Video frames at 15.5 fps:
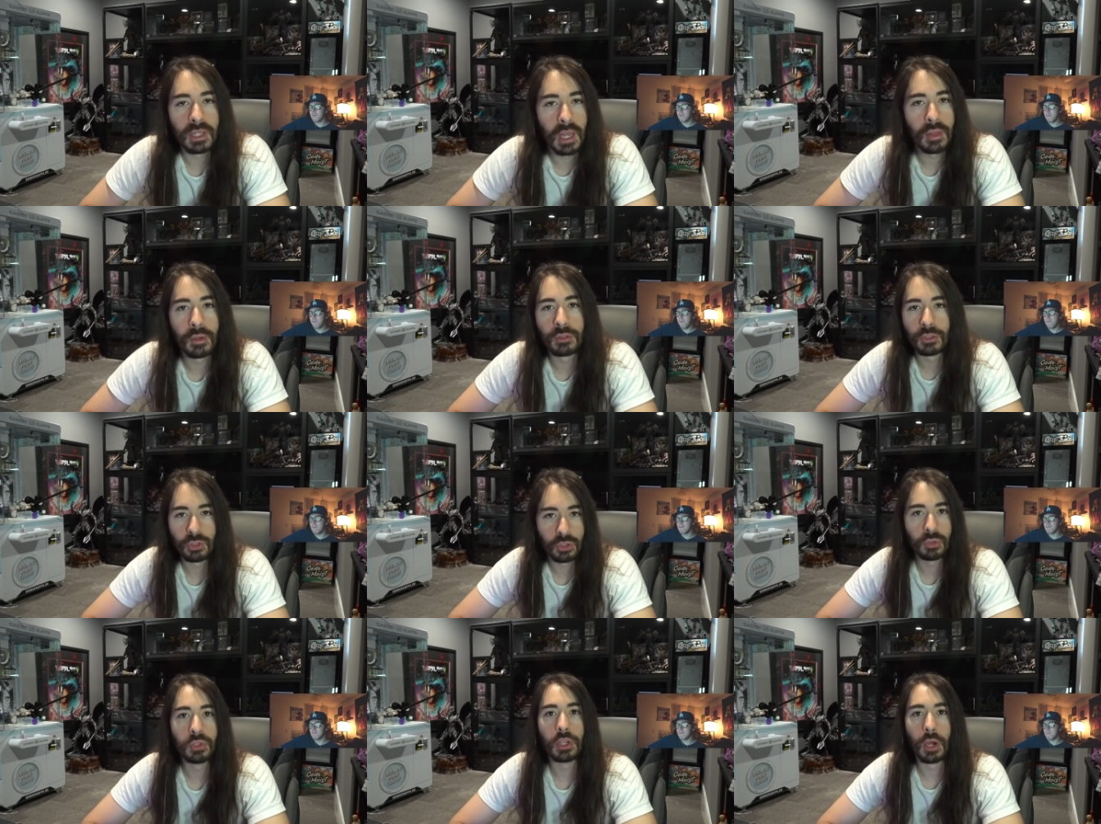together as a
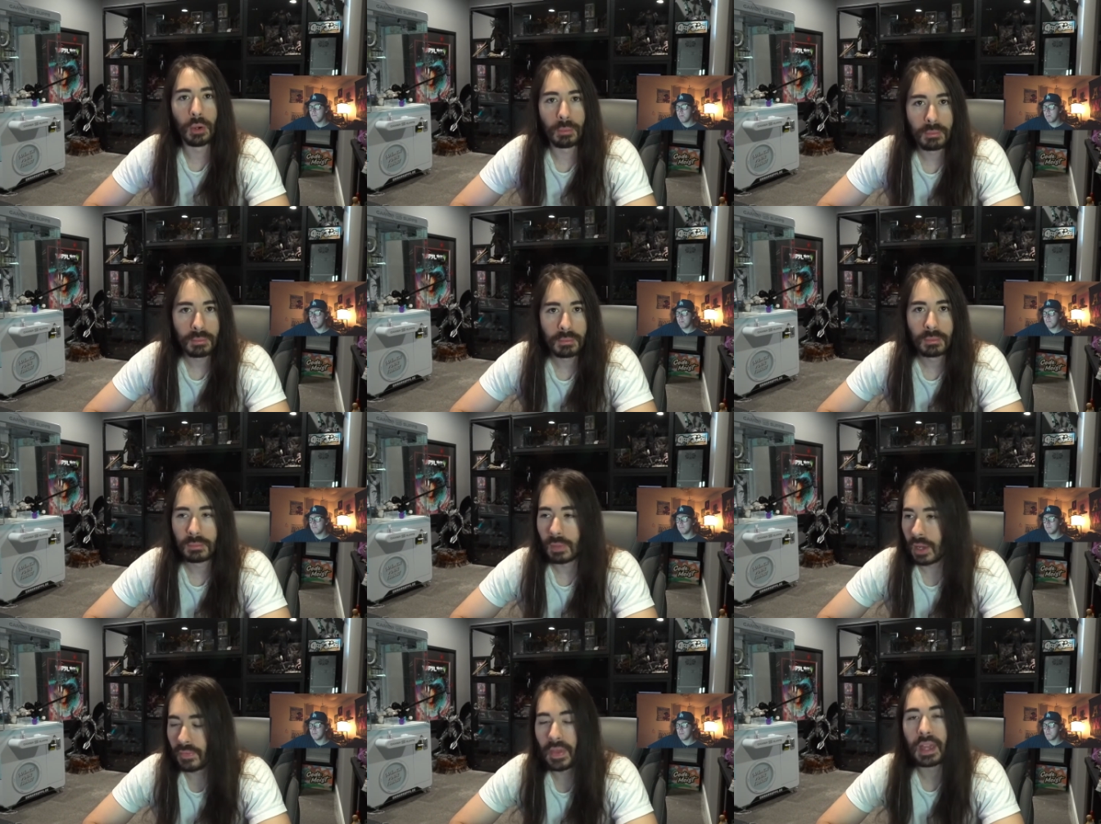studio,
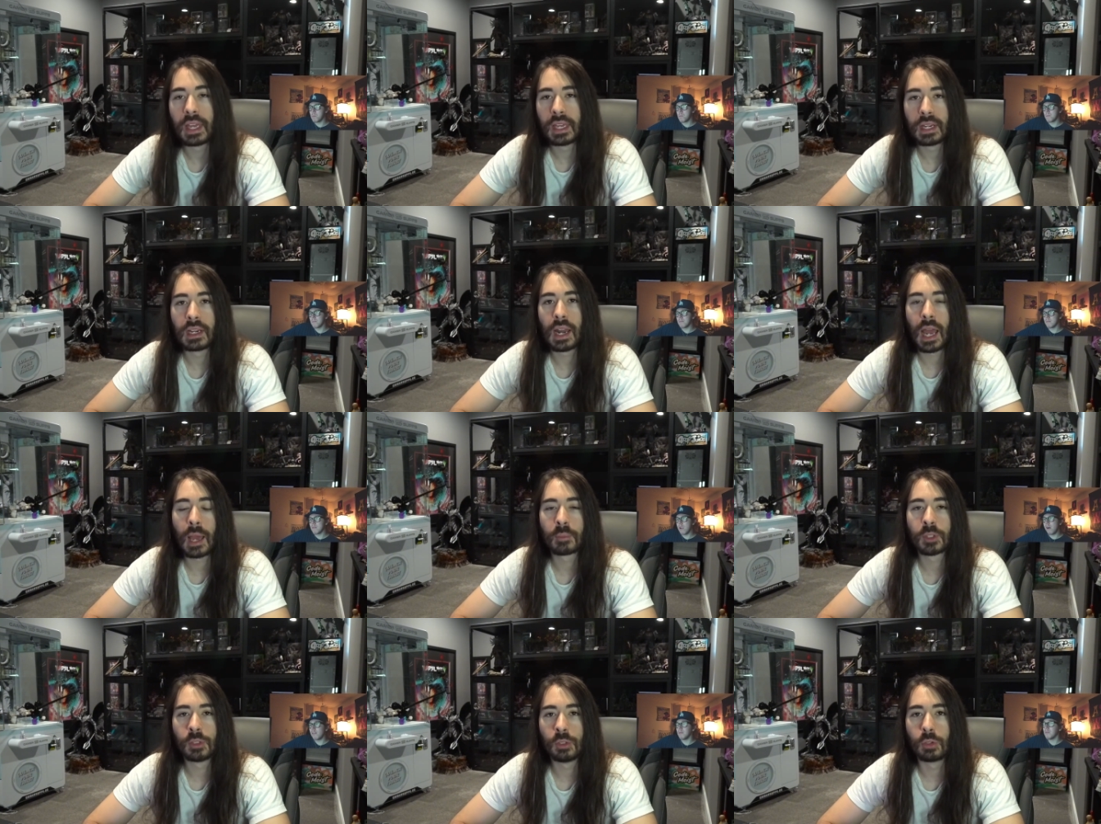and they hit an
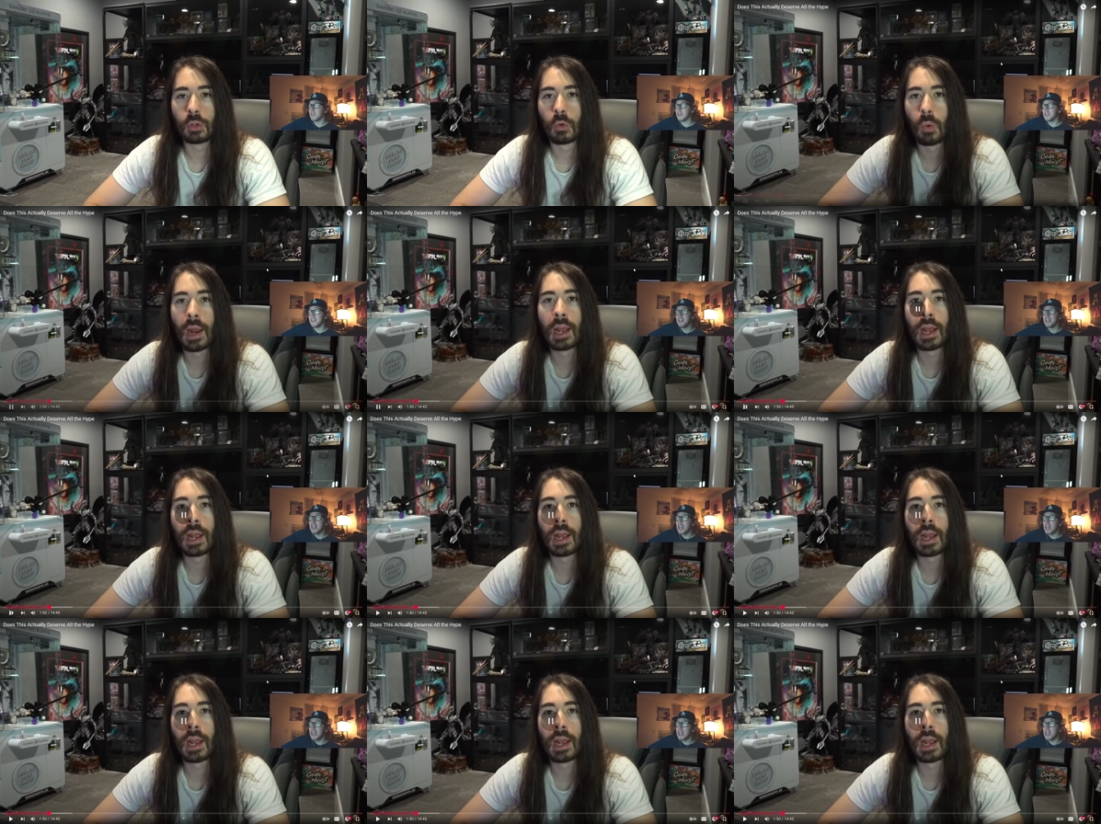absolute grand